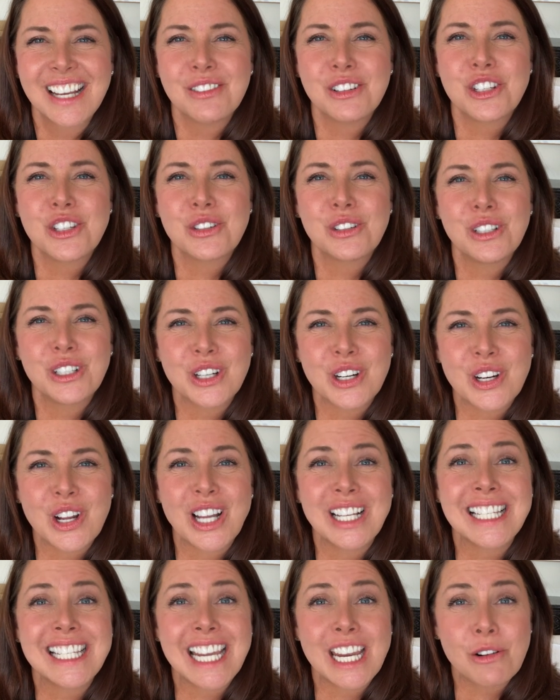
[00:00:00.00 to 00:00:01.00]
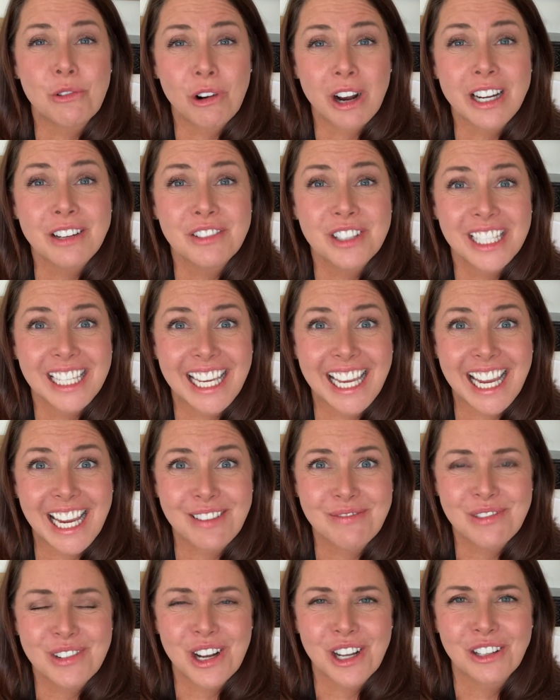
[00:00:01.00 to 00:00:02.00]
which you'll learn on day one of the
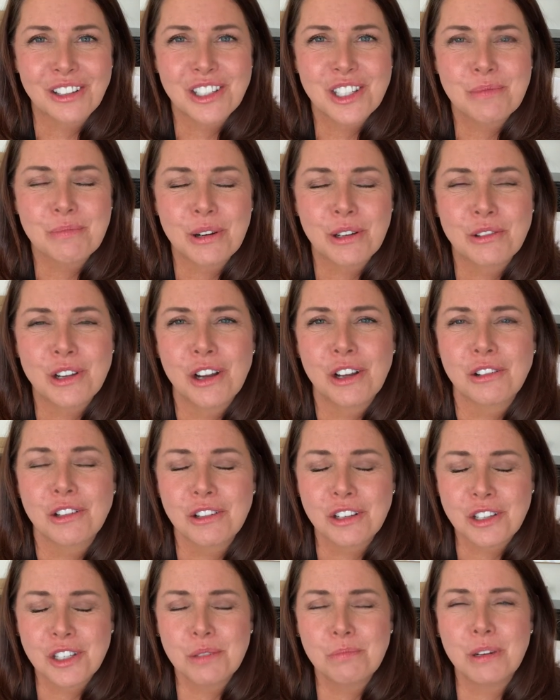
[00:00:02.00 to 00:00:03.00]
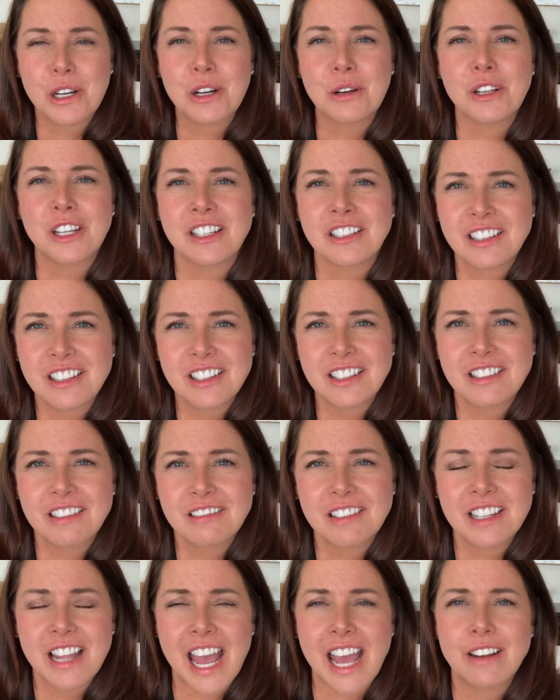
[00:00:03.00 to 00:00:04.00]
game. I'll, I'll experience
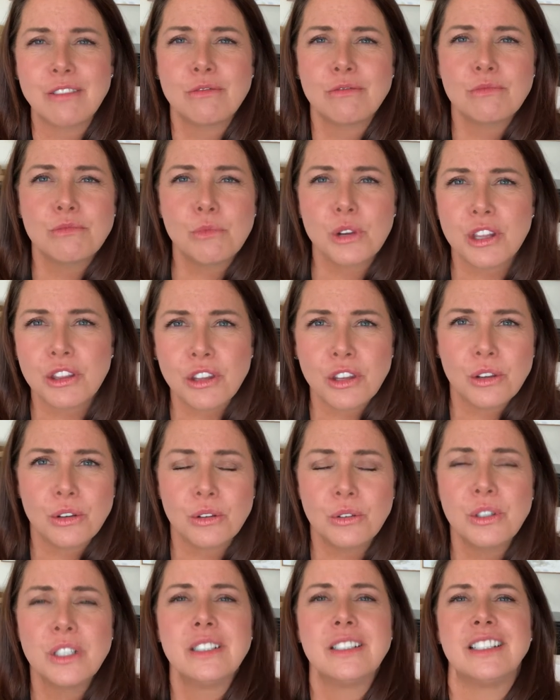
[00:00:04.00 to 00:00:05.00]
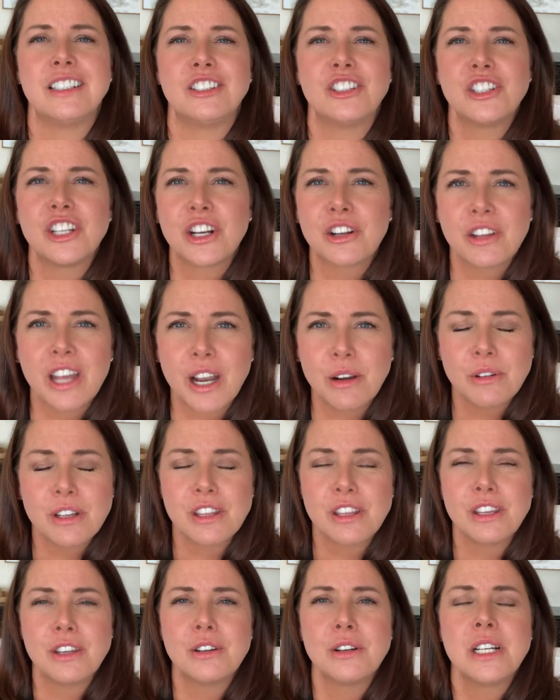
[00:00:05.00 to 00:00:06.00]
that with you and share that
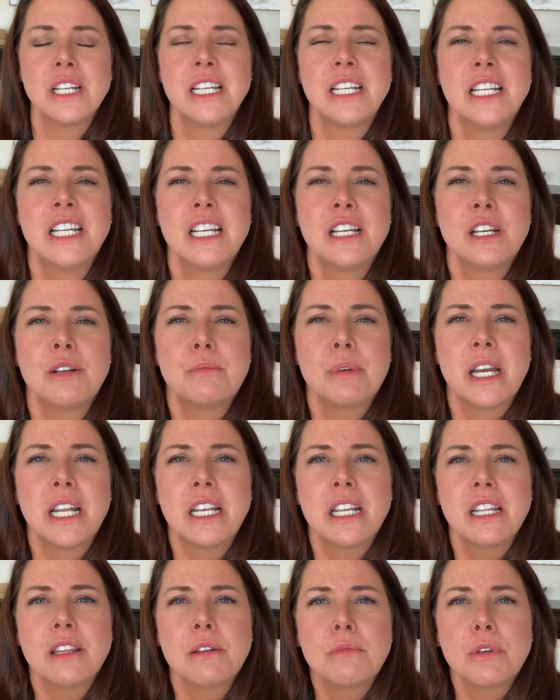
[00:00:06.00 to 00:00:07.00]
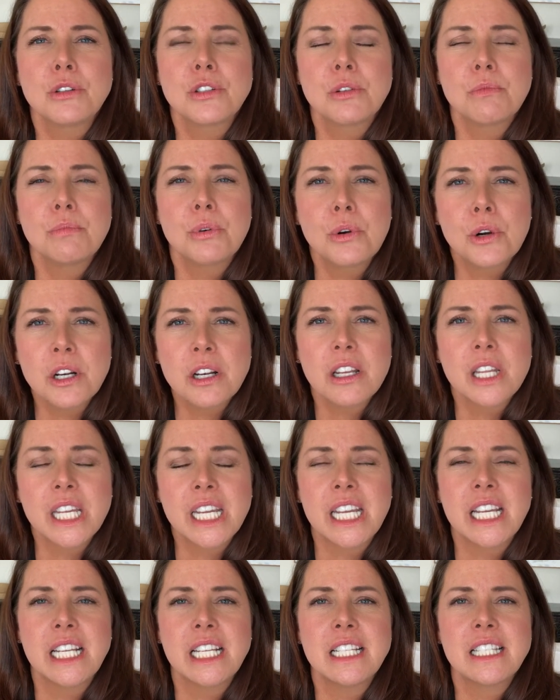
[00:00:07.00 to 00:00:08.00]
with you. But the most important
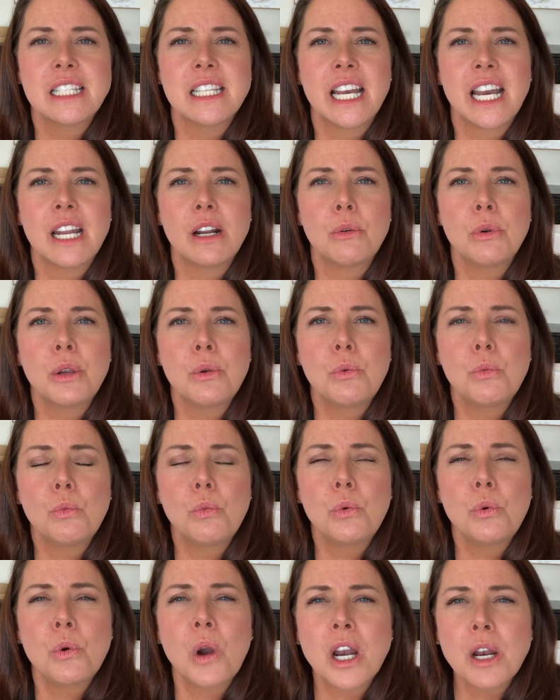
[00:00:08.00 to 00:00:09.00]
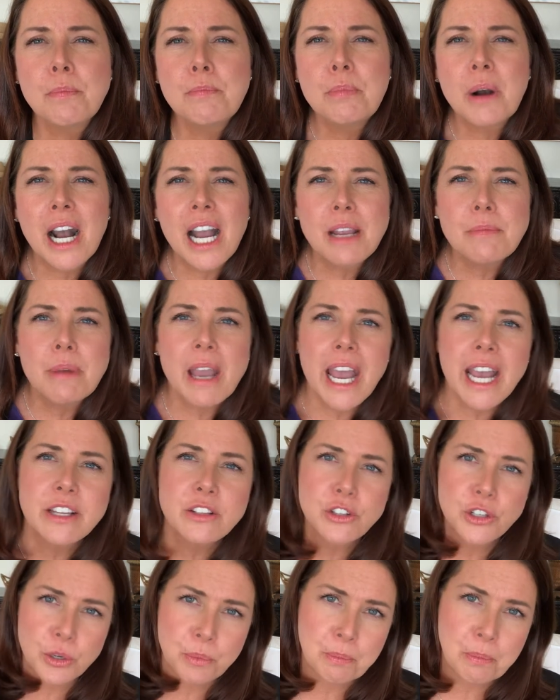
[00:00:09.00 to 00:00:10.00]
thing is that we, we want to
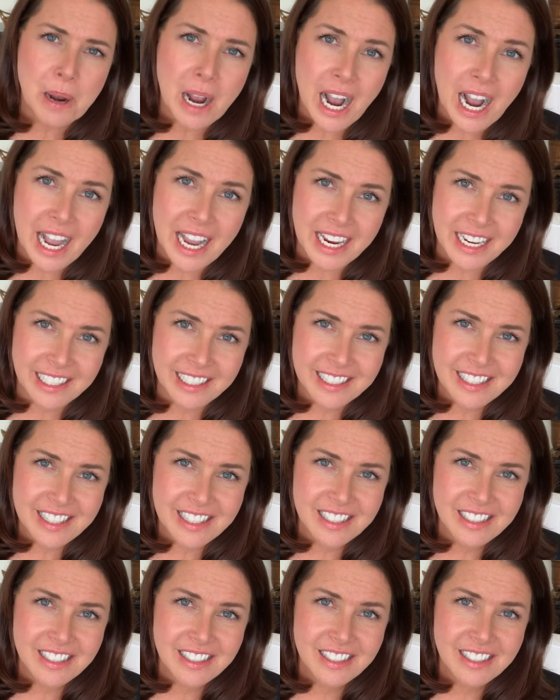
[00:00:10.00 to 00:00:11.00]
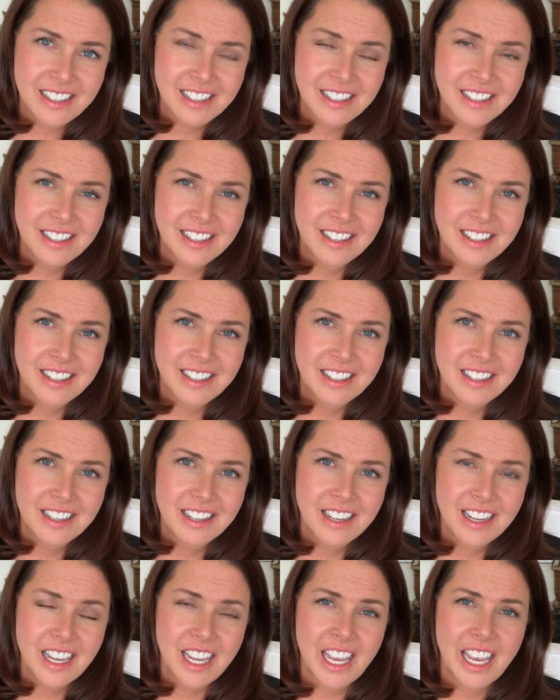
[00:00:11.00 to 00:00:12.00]
bypass your mind
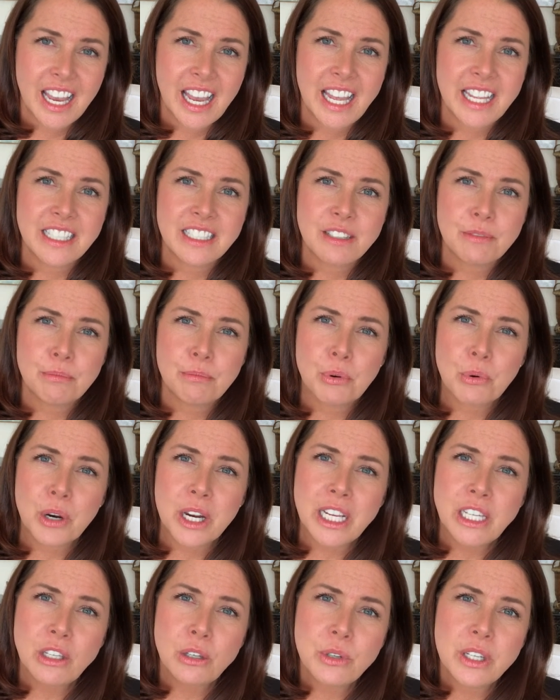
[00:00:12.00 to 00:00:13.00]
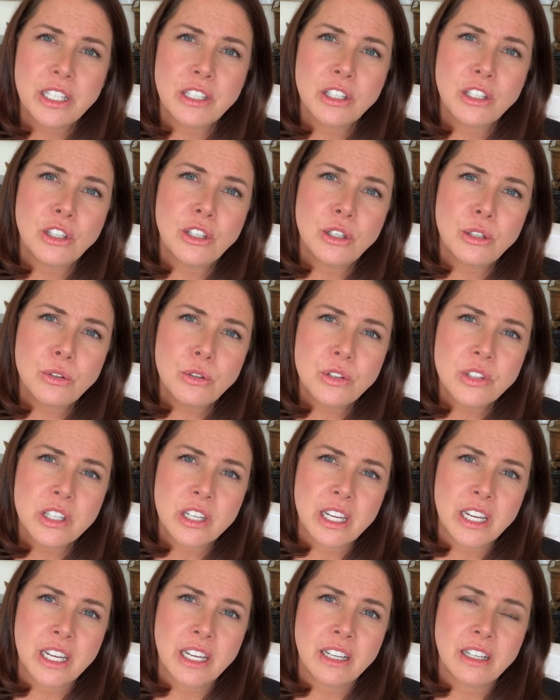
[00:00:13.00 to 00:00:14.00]
and bring you into
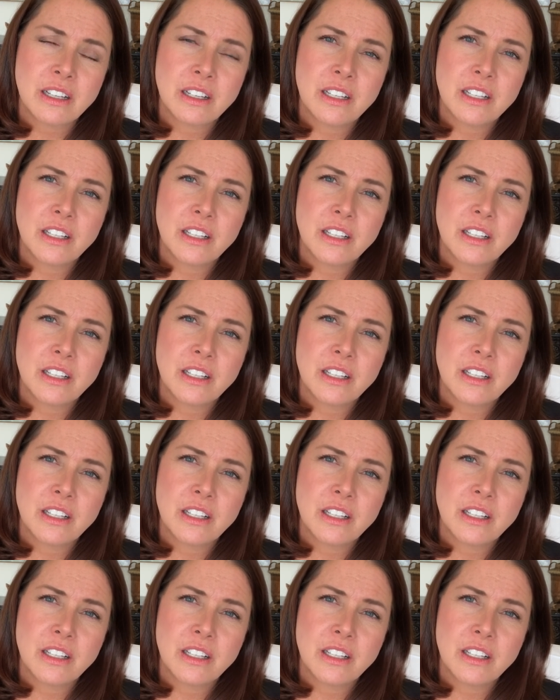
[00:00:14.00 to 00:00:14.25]
using